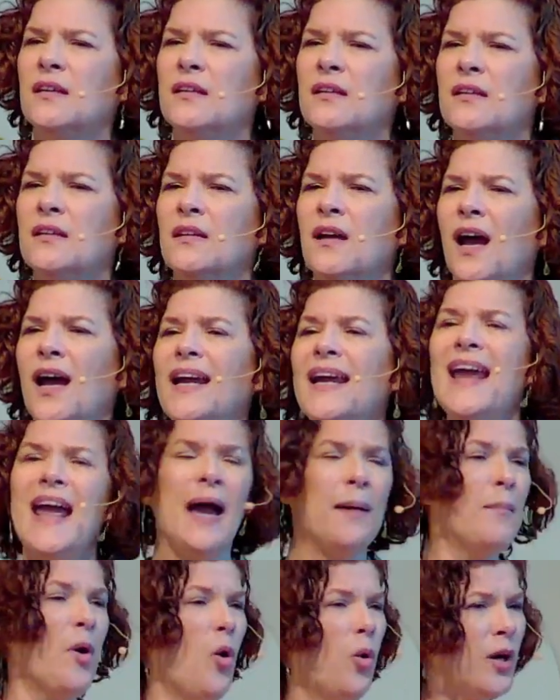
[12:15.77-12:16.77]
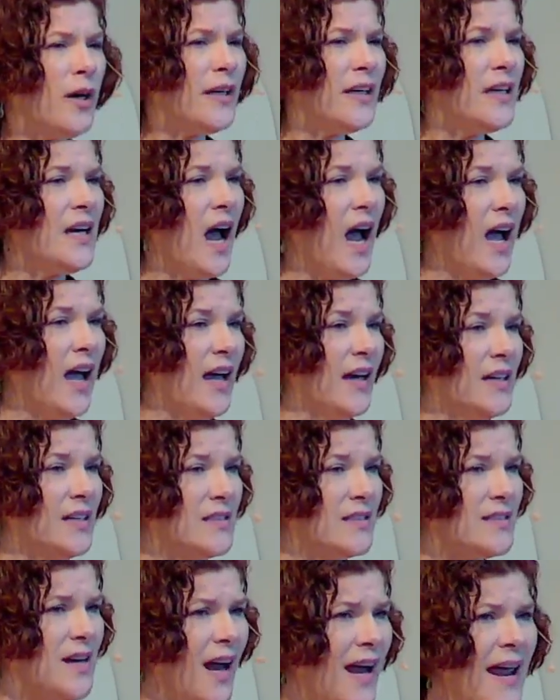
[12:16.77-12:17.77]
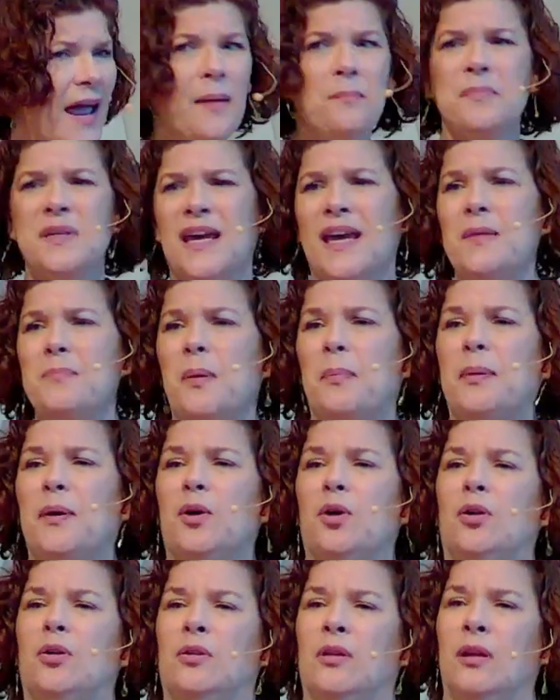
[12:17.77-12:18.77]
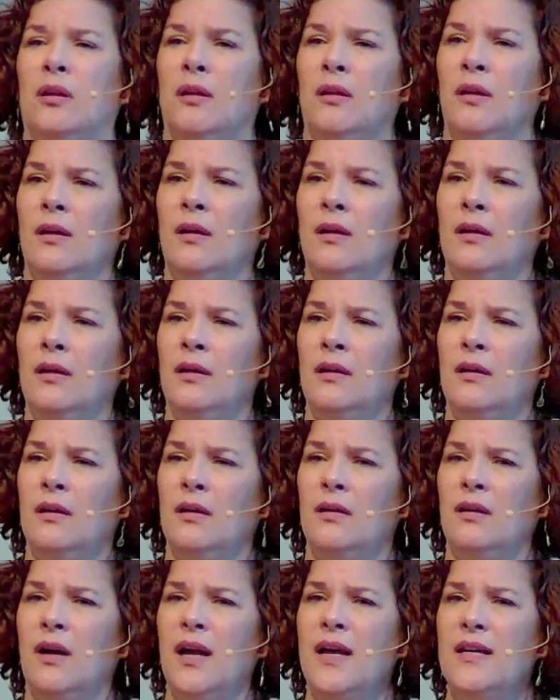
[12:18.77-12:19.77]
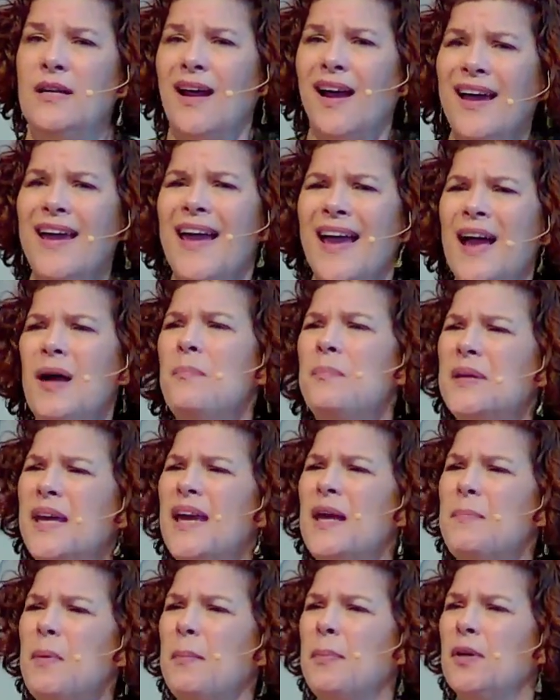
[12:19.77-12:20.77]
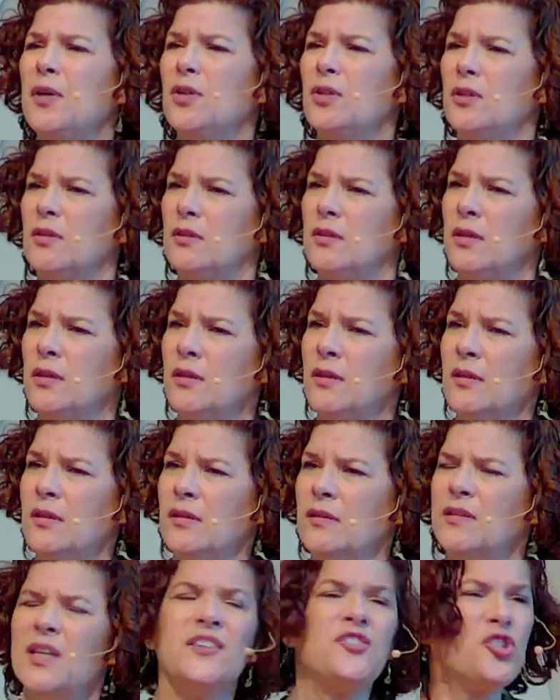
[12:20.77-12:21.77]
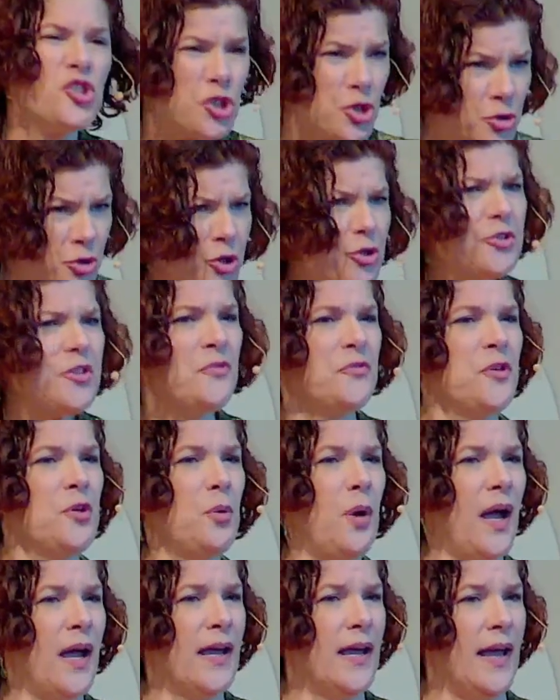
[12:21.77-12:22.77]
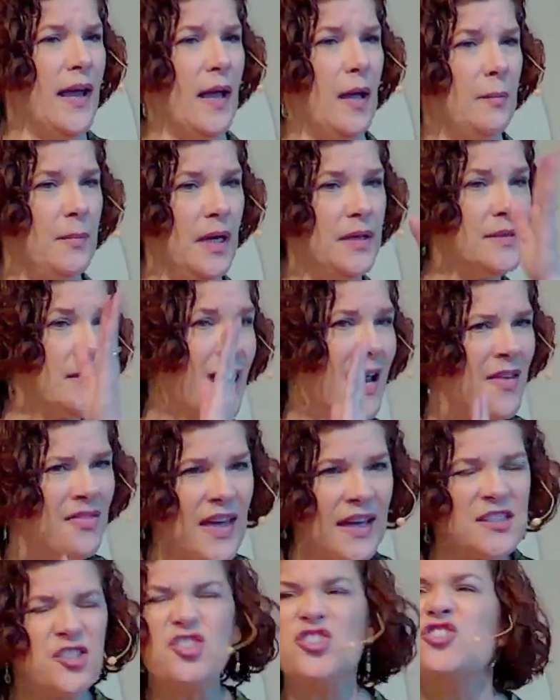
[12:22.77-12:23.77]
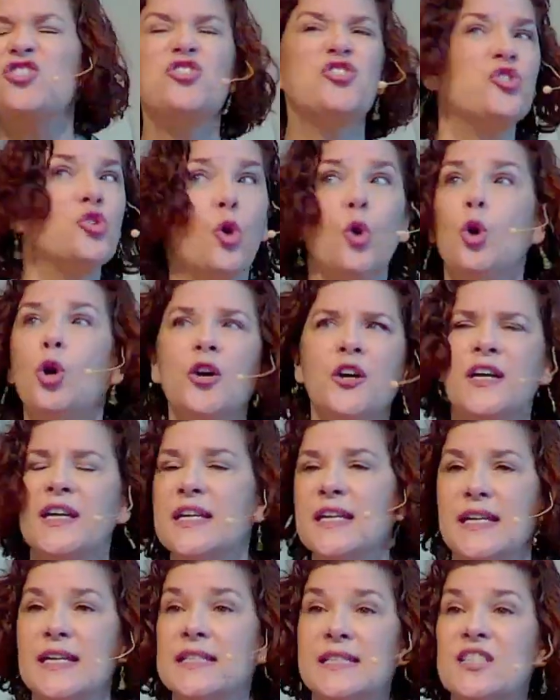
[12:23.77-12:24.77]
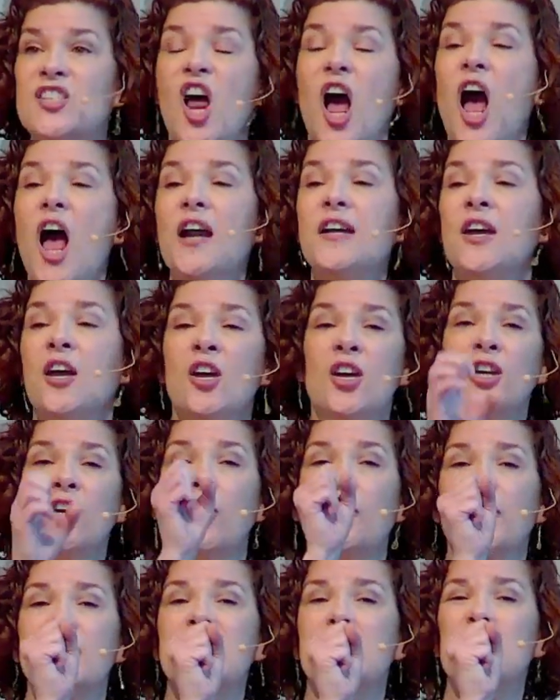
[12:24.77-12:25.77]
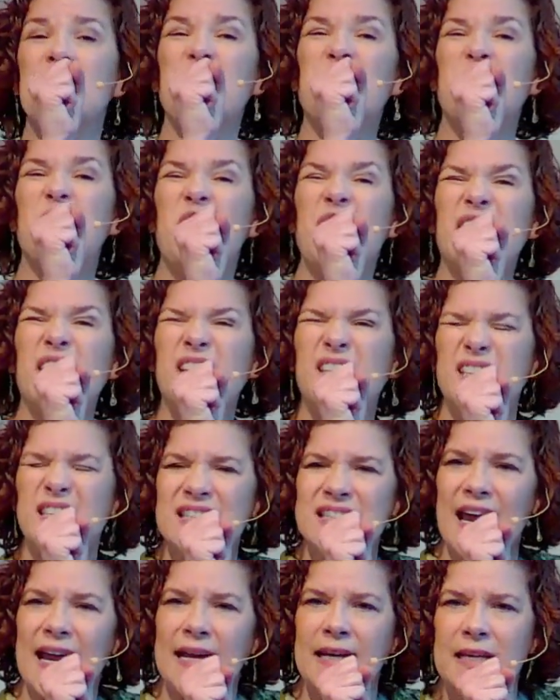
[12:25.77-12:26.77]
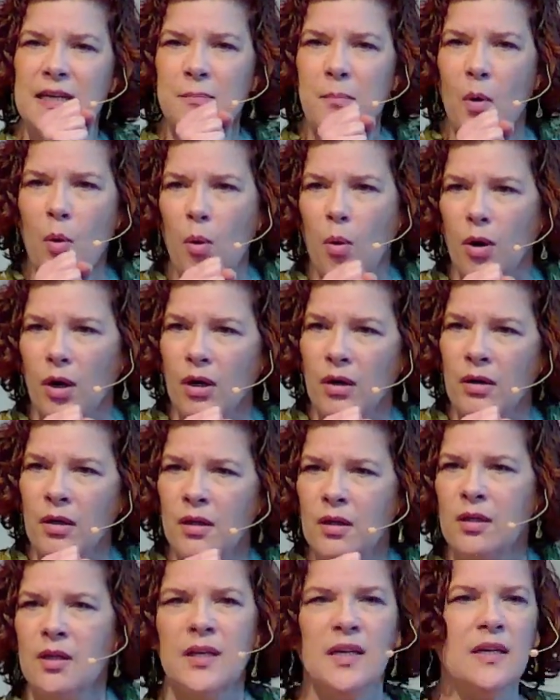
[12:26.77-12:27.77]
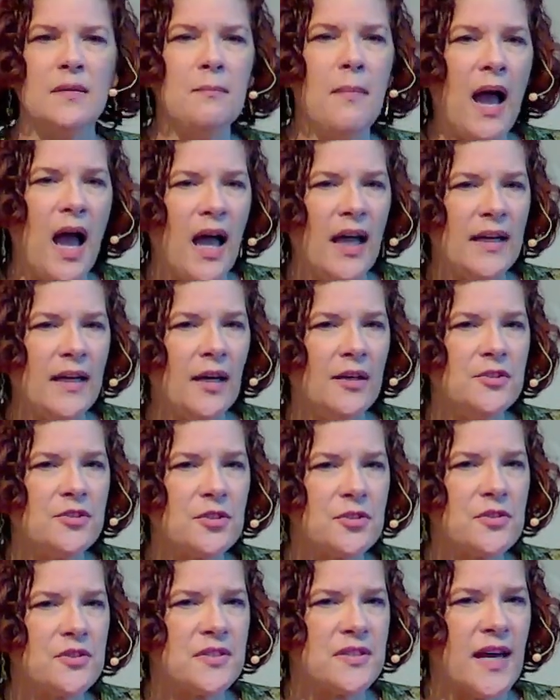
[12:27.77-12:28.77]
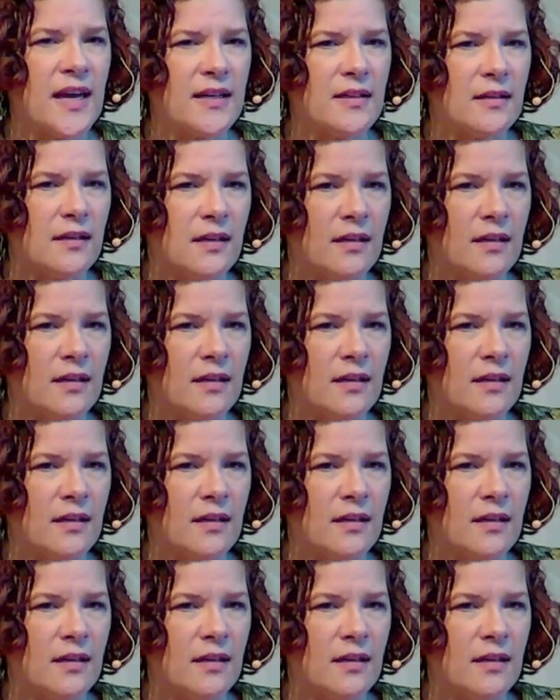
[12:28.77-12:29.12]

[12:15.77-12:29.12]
I am organized, I am capable. Right? I am capable. That truth of who I am, that story is not going to be fixed anymore in my understanding.